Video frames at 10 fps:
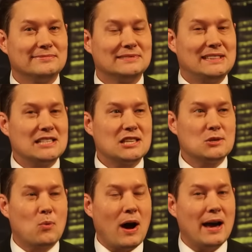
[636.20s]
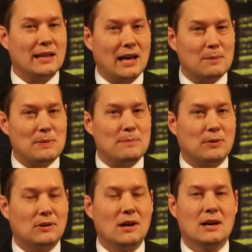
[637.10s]
This is why a lot of
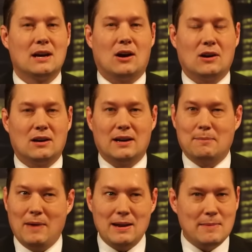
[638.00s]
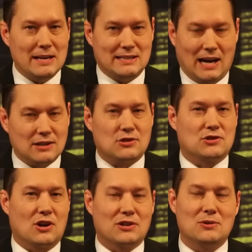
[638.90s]
people and many, many
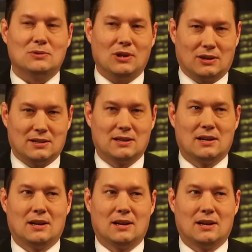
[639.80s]
doctors argue, look,